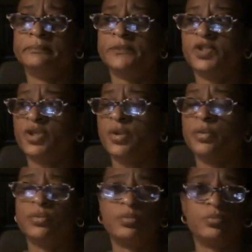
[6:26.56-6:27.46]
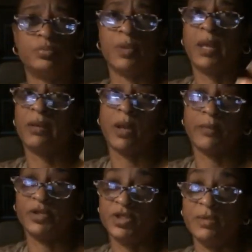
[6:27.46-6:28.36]
So I don't know how
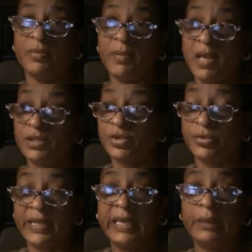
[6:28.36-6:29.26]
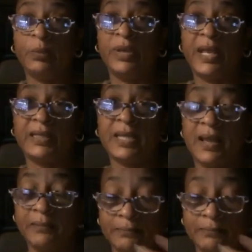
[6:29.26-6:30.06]
much deeper mine's gonna get when that time,